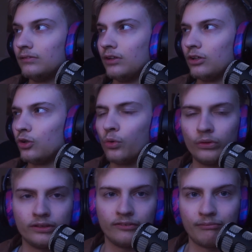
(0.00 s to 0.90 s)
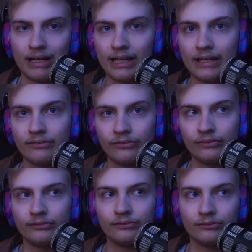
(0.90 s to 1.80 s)
a quarter of my life
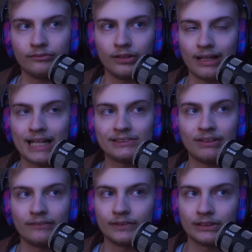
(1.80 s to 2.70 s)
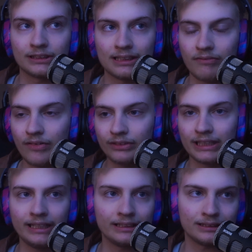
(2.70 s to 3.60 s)
for the last five years because I've never
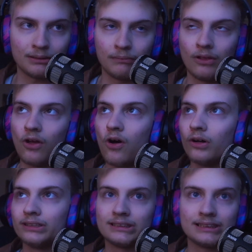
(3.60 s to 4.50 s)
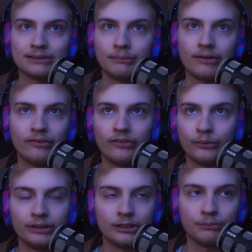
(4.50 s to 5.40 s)
taken some long six month to
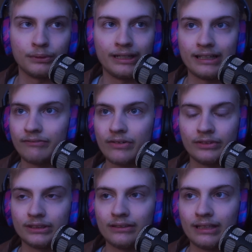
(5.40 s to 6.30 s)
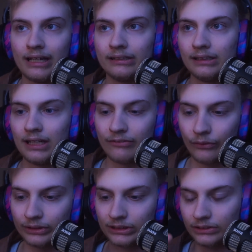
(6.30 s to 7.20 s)
a year break. I've never done that. I've
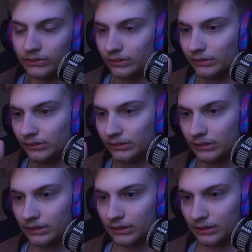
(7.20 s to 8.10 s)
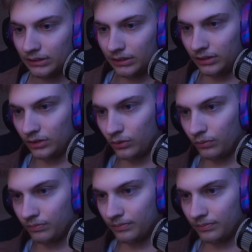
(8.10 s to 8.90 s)
always stood, you know,